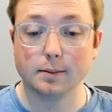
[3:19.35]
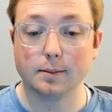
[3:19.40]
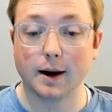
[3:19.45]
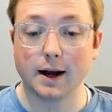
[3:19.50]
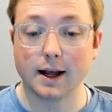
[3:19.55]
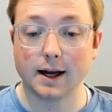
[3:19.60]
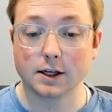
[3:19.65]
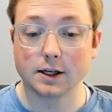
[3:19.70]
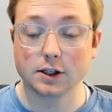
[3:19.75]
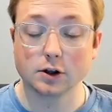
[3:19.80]
by
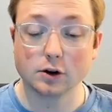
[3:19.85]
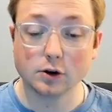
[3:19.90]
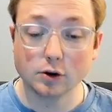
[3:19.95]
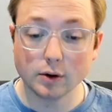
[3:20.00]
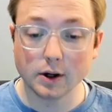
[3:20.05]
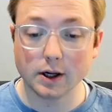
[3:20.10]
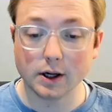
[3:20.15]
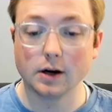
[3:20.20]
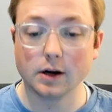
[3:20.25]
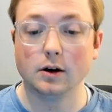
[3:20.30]

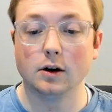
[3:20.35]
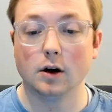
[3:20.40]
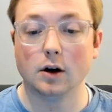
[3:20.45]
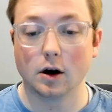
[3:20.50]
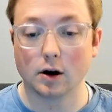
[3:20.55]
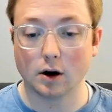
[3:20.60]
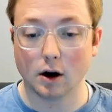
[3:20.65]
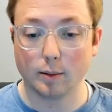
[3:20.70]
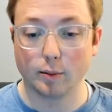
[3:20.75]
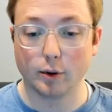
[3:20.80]
excluding
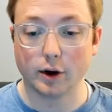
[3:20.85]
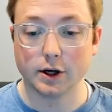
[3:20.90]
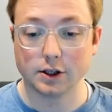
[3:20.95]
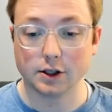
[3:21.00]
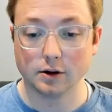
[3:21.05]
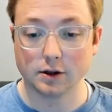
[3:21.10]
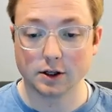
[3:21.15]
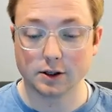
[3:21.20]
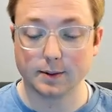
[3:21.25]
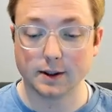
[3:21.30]
non
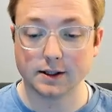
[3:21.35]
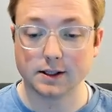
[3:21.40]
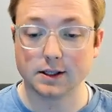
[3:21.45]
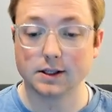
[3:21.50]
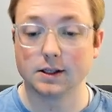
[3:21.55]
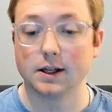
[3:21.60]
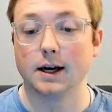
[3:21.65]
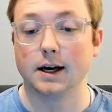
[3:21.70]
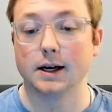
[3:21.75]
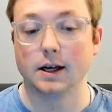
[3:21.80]
operational
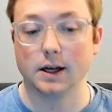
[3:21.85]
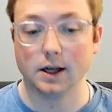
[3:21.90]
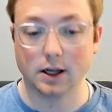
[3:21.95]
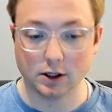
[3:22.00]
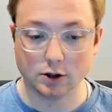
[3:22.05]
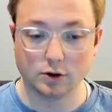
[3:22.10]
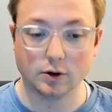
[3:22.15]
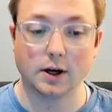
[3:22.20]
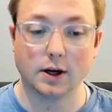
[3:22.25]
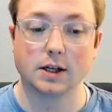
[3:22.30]
expenses like
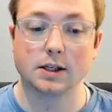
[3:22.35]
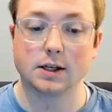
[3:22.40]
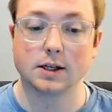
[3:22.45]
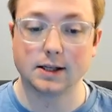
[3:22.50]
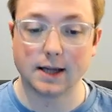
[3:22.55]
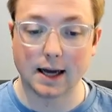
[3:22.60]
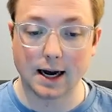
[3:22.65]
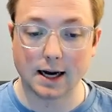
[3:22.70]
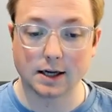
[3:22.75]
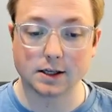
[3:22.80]
interest,
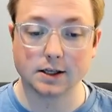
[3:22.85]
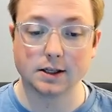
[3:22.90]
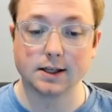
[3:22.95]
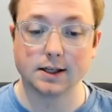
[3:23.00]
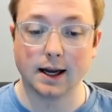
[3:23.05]
taxes,